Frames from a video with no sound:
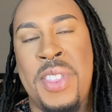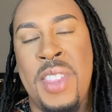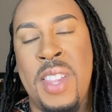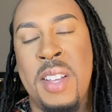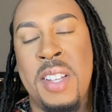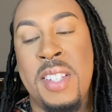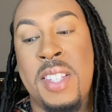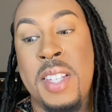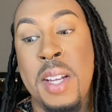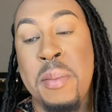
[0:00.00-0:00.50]

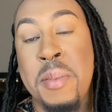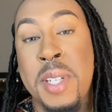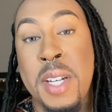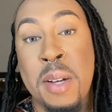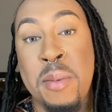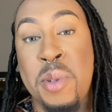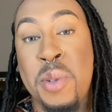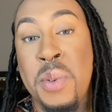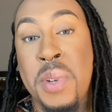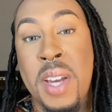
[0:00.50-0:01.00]

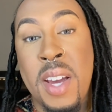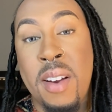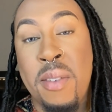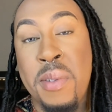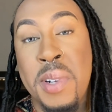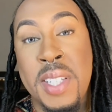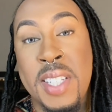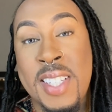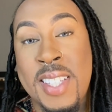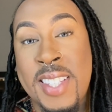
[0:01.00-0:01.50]
sometimes you can't
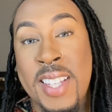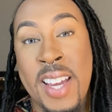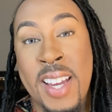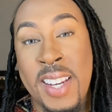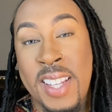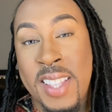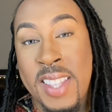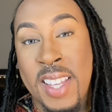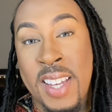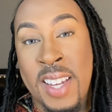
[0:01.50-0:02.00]
really say
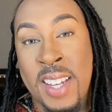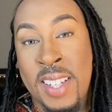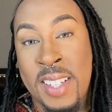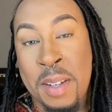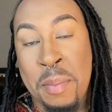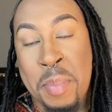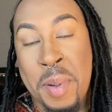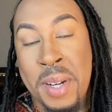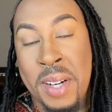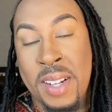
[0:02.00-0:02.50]
anything
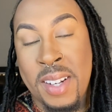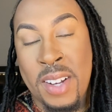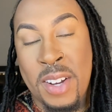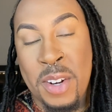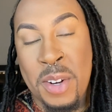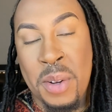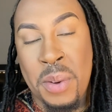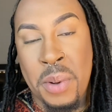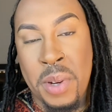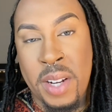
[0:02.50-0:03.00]
depending on
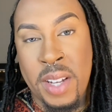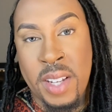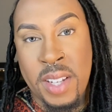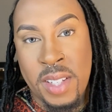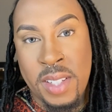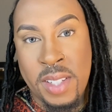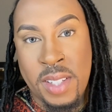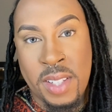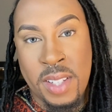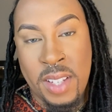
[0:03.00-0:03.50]
who it
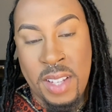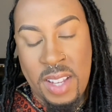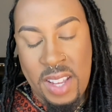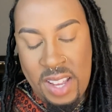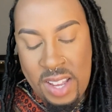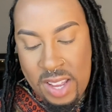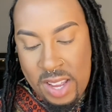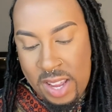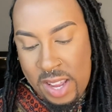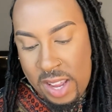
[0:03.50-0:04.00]
is.
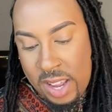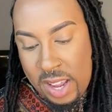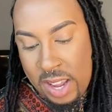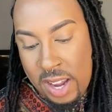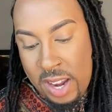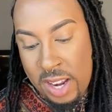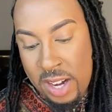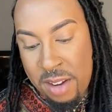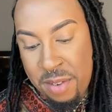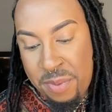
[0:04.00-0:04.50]

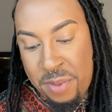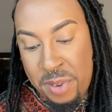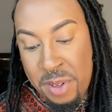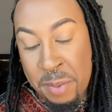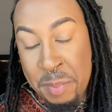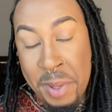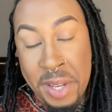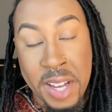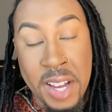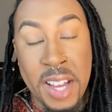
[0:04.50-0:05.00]
And
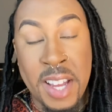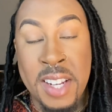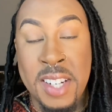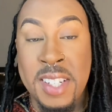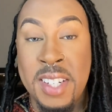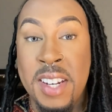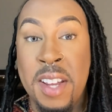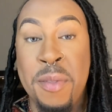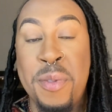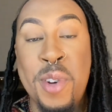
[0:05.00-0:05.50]

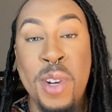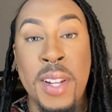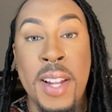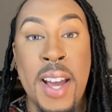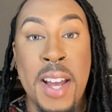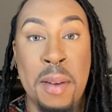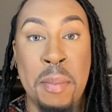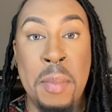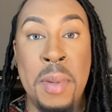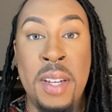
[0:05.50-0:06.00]
if you're
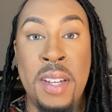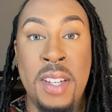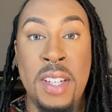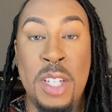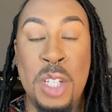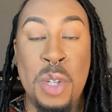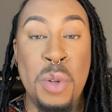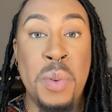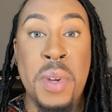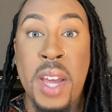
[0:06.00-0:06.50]
like me,
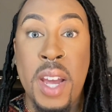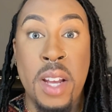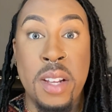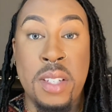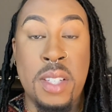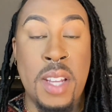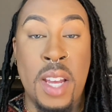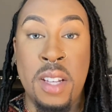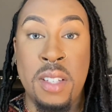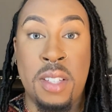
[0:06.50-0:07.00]
you can't
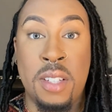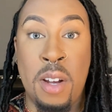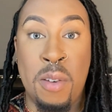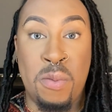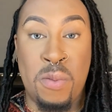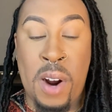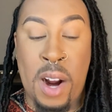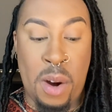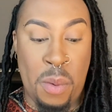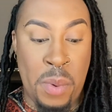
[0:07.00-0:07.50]
say stuff
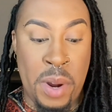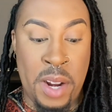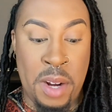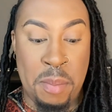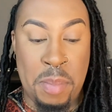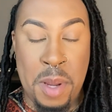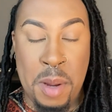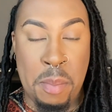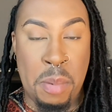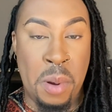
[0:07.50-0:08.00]
right away to
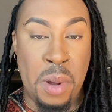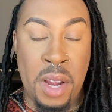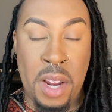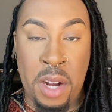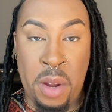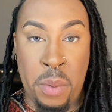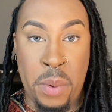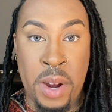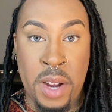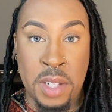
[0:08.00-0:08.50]
people
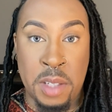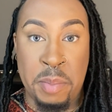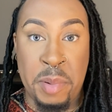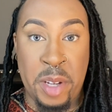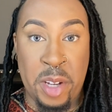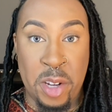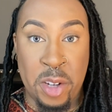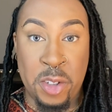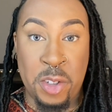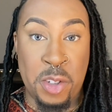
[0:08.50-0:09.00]
anyways
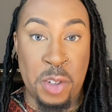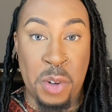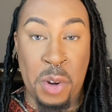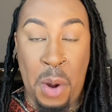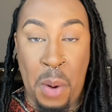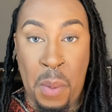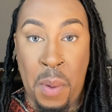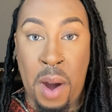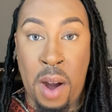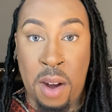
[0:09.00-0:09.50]
because you'll
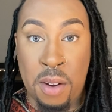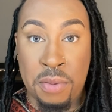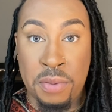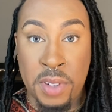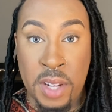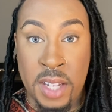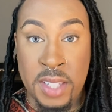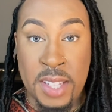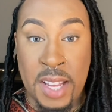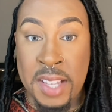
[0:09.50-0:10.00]
go off.
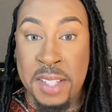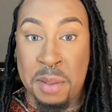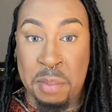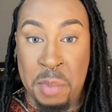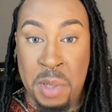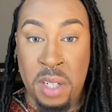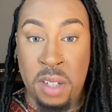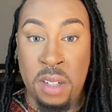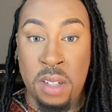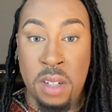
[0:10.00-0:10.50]
Like that's
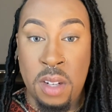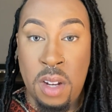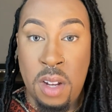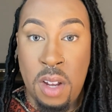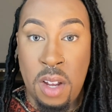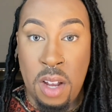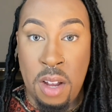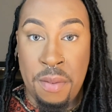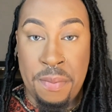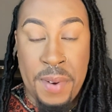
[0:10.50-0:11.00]
me.
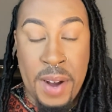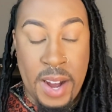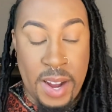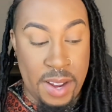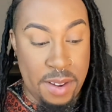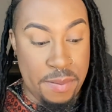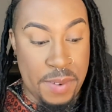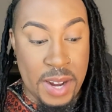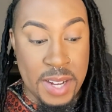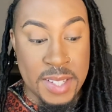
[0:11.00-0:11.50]
If
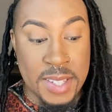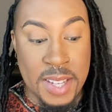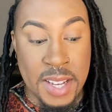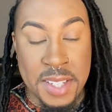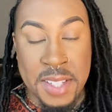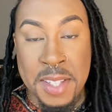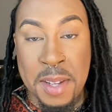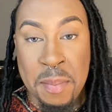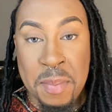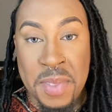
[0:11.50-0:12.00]
I say
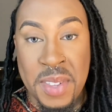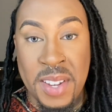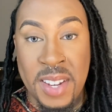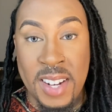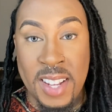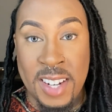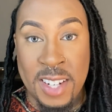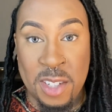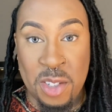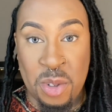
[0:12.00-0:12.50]
something
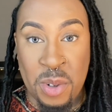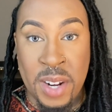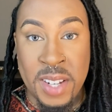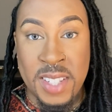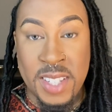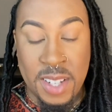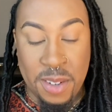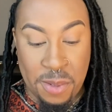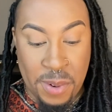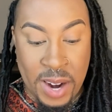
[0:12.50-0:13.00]
and
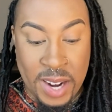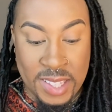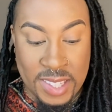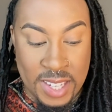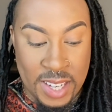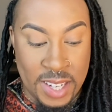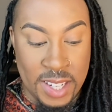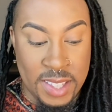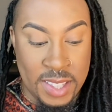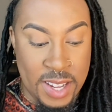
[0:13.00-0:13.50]
address it right
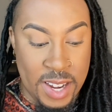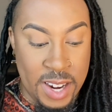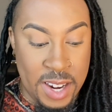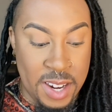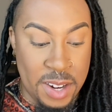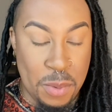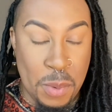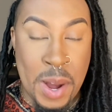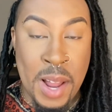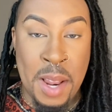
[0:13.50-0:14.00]
then and
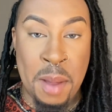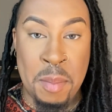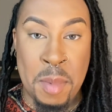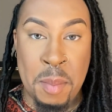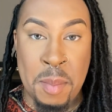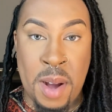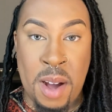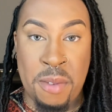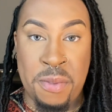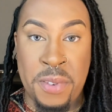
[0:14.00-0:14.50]
there while I'm in
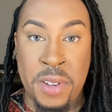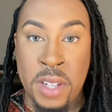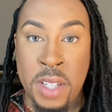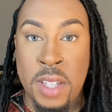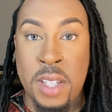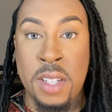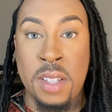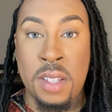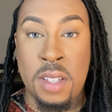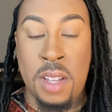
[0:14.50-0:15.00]
my
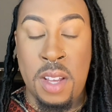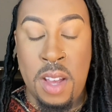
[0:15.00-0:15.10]
feelings,